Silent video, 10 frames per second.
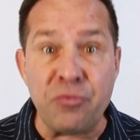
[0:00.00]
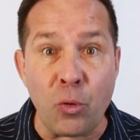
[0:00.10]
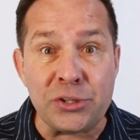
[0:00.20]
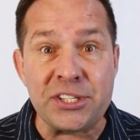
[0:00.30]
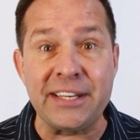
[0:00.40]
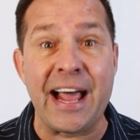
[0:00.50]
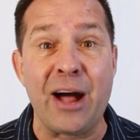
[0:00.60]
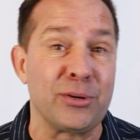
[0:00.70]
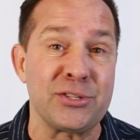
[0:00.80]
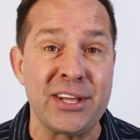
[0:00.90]
14
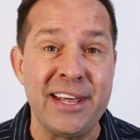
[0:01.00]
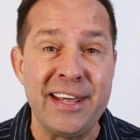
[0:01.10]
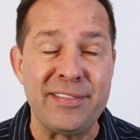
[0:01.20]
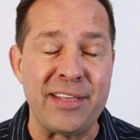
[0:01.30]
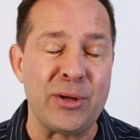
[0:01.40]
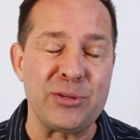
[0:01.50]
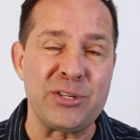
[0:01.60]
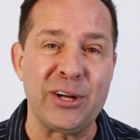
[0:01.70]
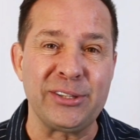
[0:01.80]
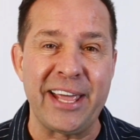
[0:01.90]
hours that those
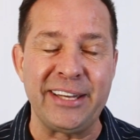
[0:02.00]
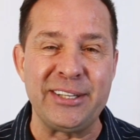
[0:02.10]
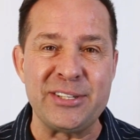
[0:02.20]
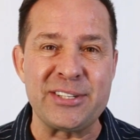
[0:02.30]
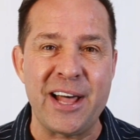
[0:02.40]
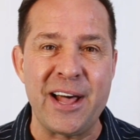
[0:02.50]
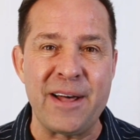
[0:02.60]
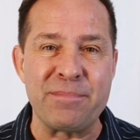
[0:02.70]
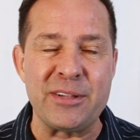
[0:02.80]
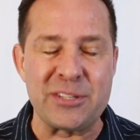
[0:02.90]
young ladies
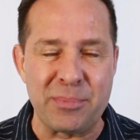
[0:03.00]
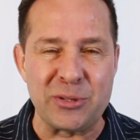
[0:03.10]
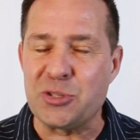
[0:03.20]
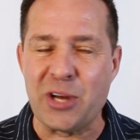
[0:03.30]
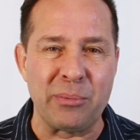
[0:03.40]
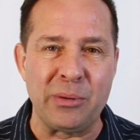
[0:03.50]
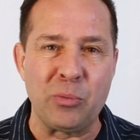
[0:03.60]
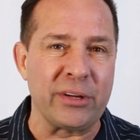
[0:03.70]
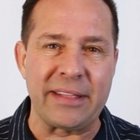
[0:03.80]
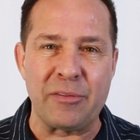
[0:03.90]
and some of those gentlemen
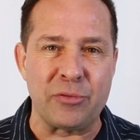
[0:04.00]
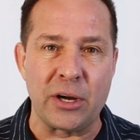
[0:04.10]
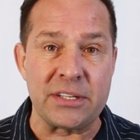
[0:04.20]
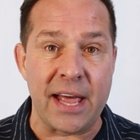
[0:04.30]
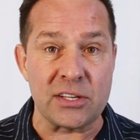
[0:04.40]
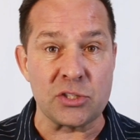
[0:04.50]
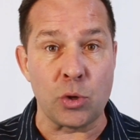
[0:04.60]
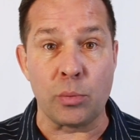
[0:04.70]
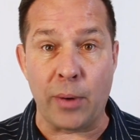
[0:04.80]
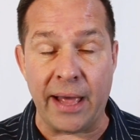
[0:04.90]
work that front desk.
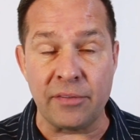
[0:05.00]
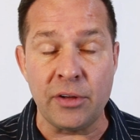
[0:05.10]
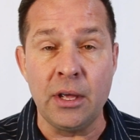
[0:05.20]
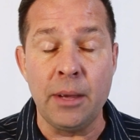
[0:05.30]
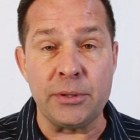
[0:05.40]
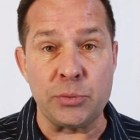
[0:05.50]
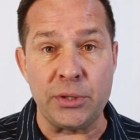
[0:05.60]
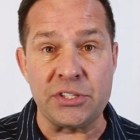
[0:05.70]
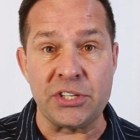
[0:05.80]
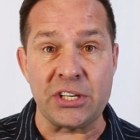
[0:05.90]
So arrive
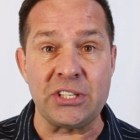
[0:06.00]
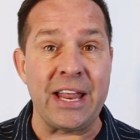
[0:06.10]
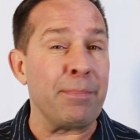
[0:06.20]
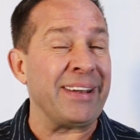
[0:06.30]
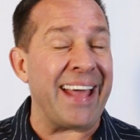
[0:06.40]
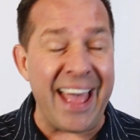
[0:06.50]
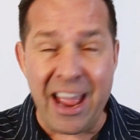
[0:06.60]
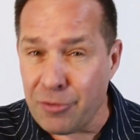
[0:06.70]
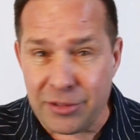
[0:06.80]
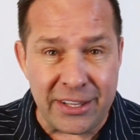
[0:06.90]
between 6 and 8, but
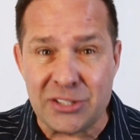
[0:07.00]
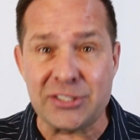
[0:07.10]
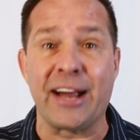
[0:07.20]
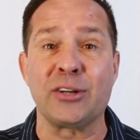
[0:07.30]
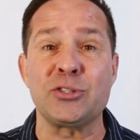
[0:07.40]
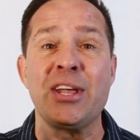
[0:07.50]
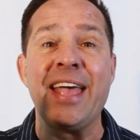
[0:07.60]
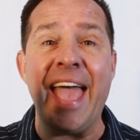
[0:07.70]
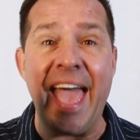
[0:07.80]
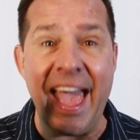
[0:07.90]
everything starts
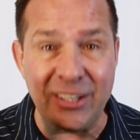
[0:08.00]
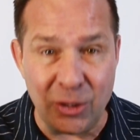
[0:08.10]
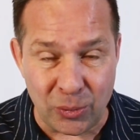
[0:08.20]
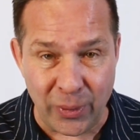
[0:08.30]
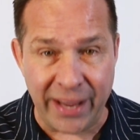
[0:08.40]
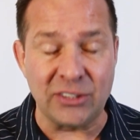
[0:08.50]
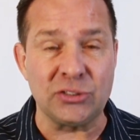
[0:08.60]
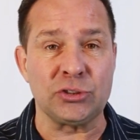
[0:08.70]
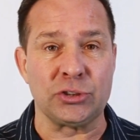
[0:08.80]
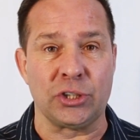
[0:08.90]
at
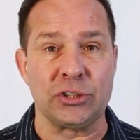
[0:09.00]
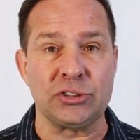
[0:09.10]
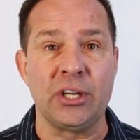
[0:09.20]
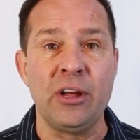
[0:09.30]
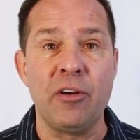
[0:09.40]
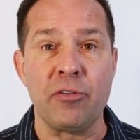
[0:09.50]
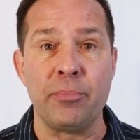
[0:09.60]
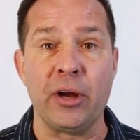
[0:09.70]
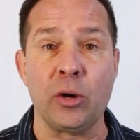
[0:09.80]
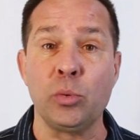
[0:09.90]
Grace Church.
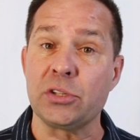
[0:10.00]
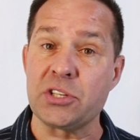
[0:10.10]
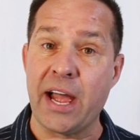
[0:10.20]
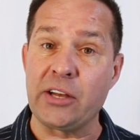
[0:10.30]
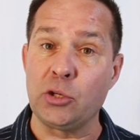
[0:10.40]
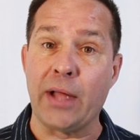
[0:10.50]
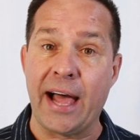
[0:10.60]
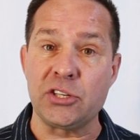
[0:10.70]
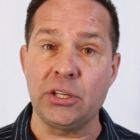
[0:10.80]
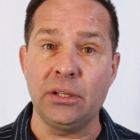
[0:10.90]
From there, we'll assign you
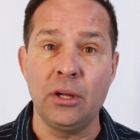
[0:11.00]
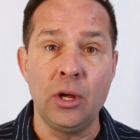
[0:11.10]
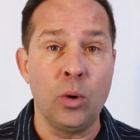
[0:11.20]
lodging.